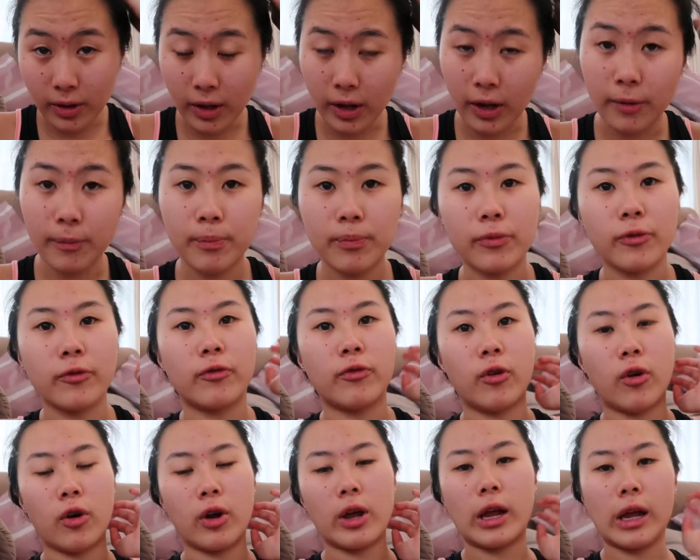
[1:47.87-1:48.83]
Yep,
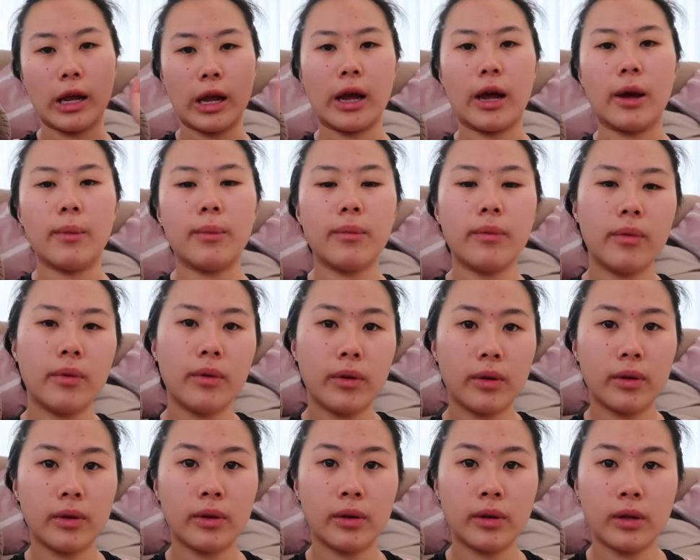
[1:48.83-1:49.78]
4 a.m.
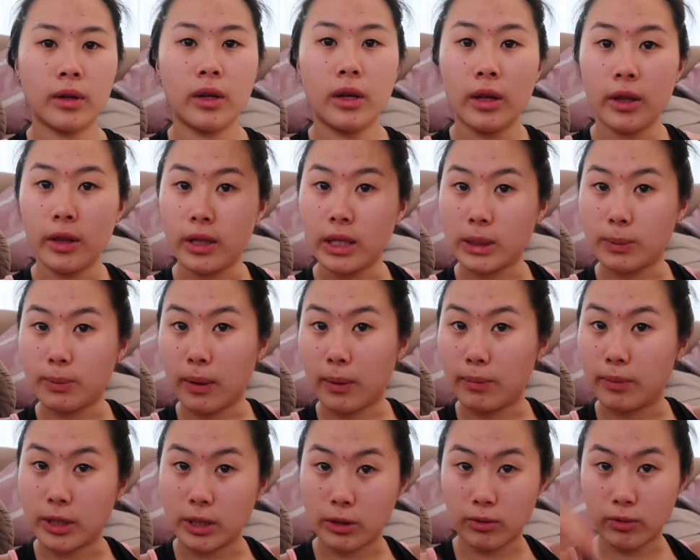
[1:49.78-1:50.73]
This
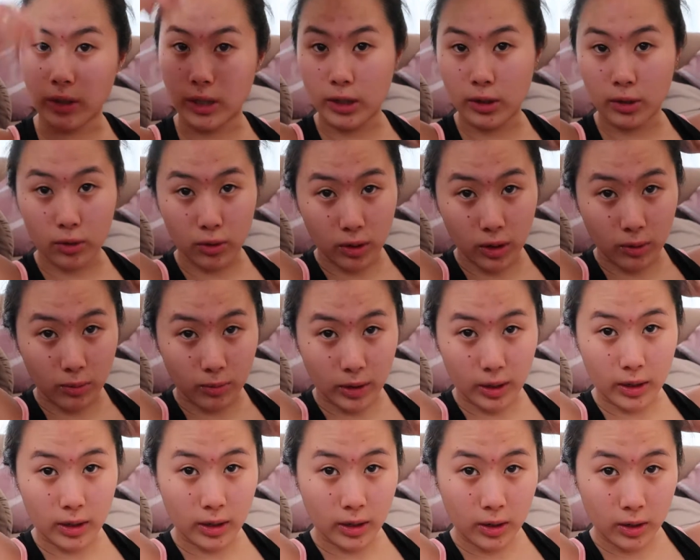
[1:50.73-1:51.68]
bump is really annoying
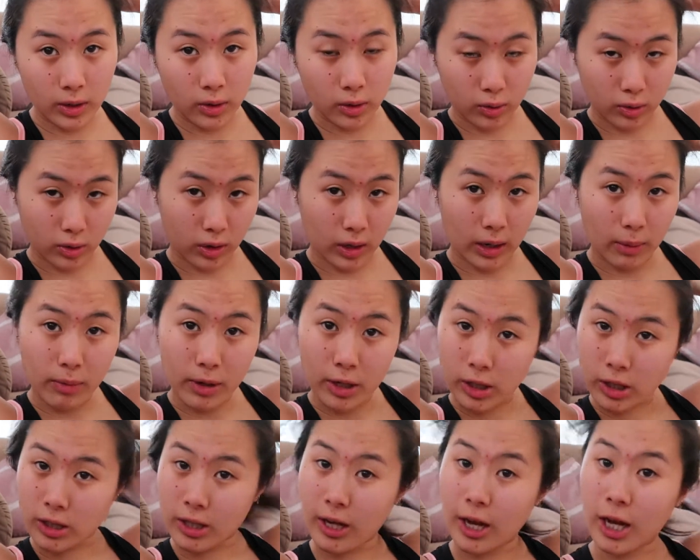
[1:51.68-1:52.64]
me. Hold on, let me
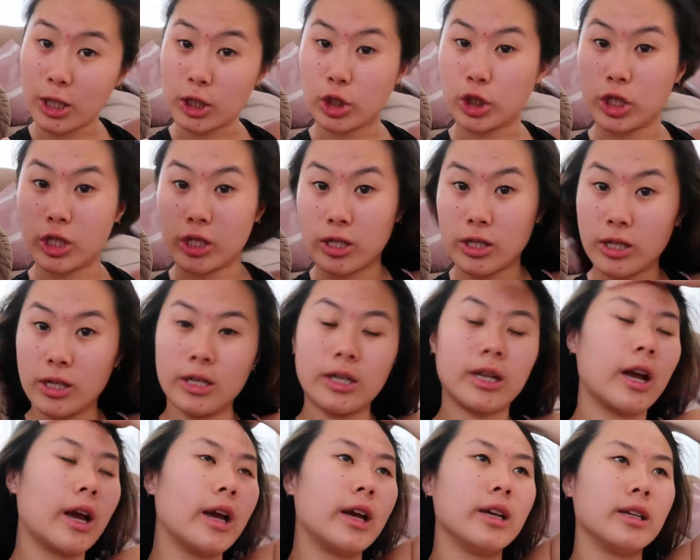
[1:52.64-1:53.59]
just adjust it,
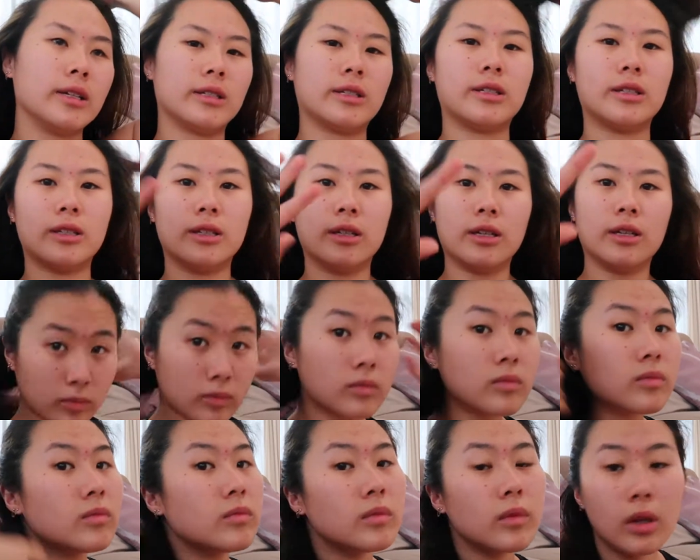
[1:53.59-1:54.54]
guys.
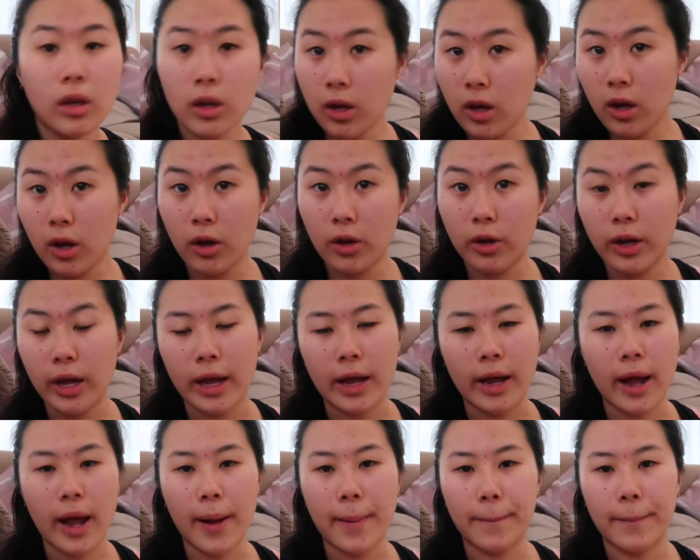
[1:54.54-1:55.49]

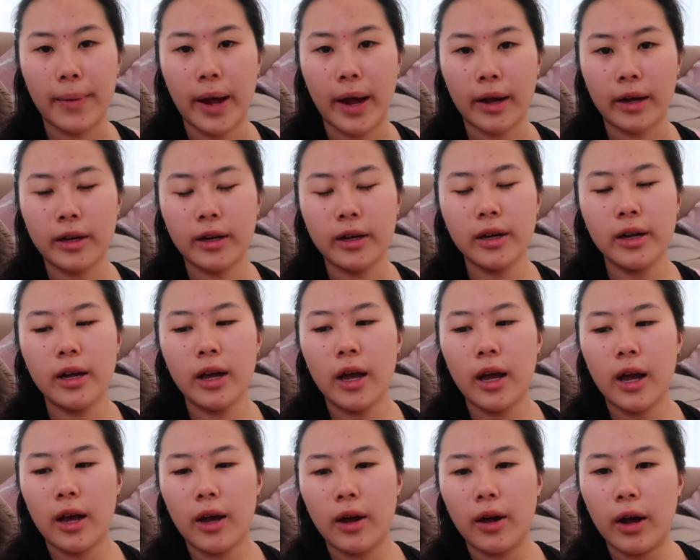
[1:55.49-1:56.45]
Okay, I'm back.
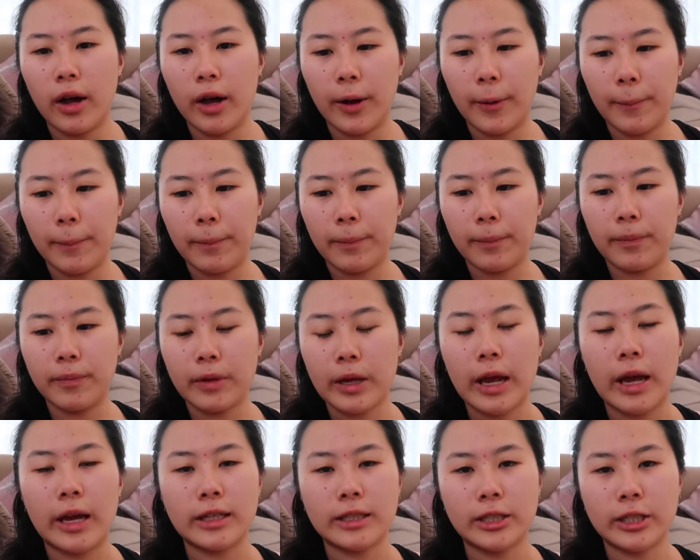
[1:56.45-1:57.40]

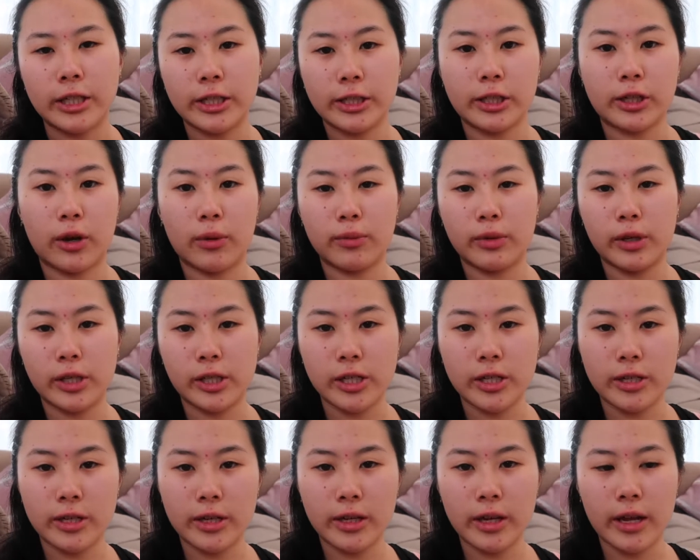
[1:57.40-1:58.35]
Yeah, she has a
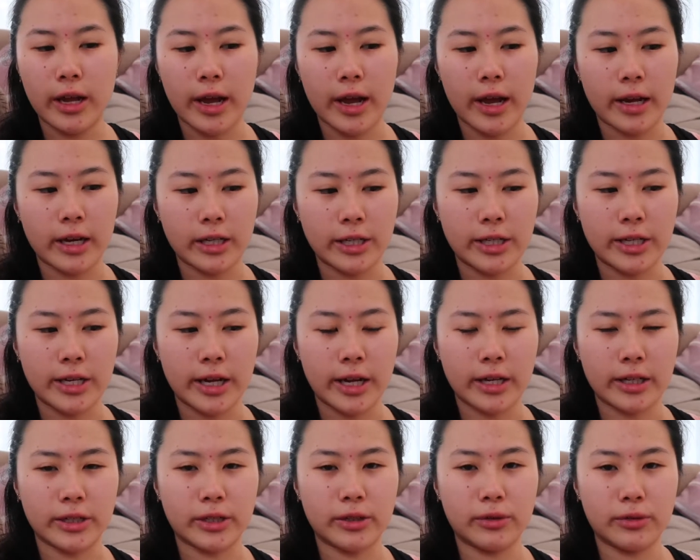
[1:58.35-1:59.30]
competition and she
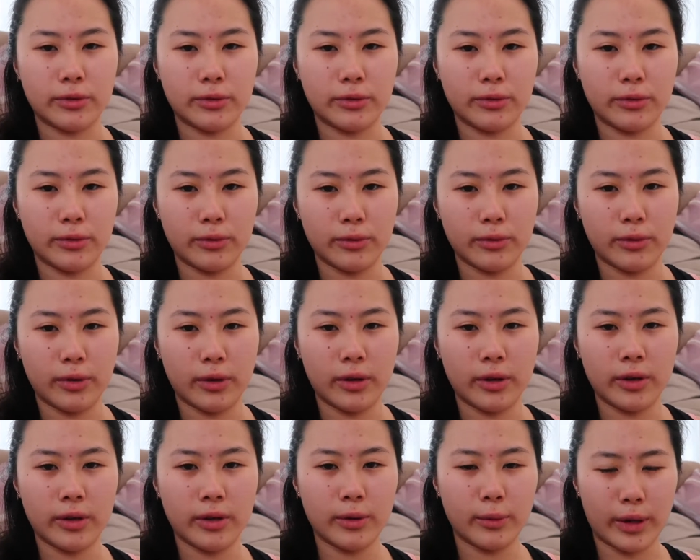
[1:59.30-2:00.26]
has to
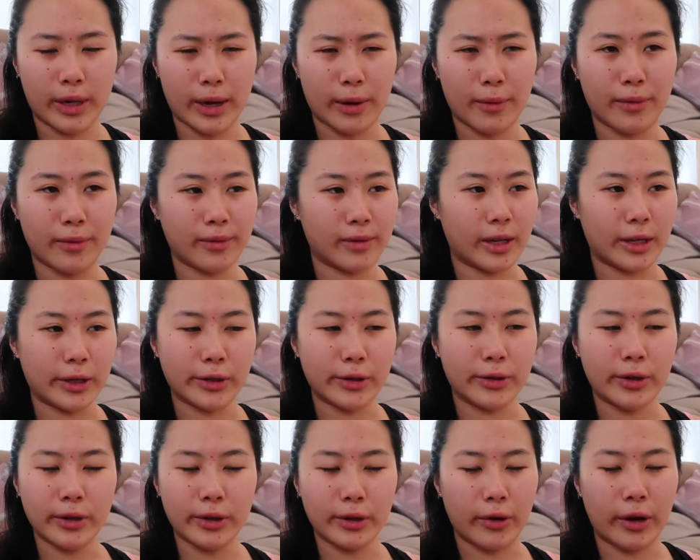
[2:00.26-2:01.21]
wake up like
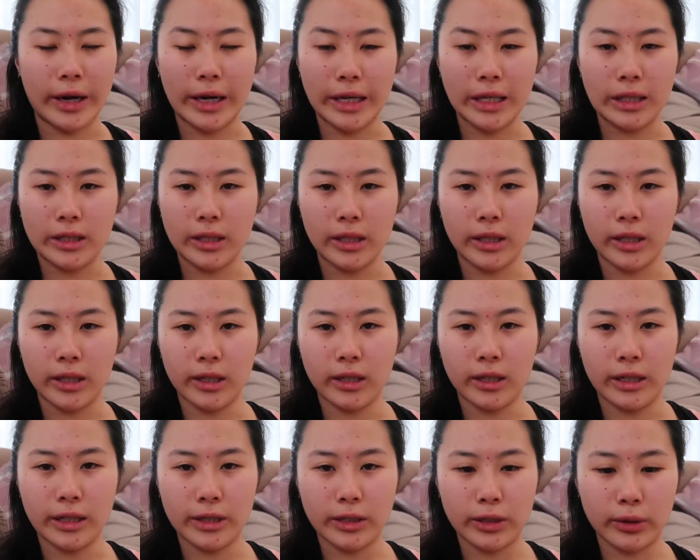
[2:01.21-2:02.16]
crazy
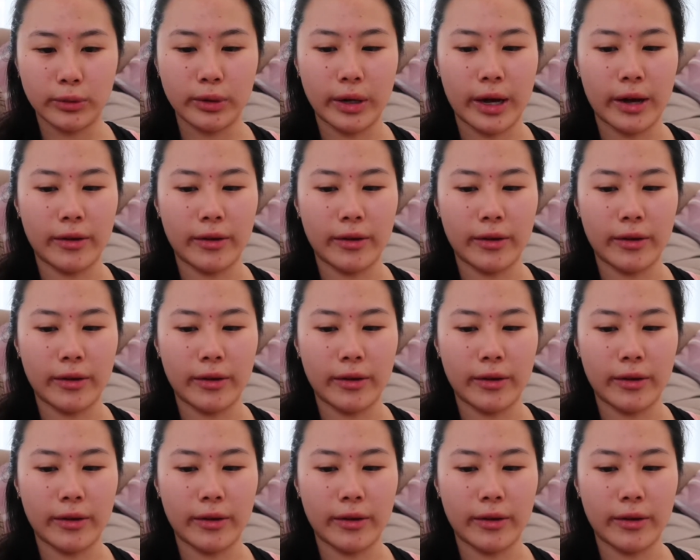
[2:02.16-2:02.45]
early, so we're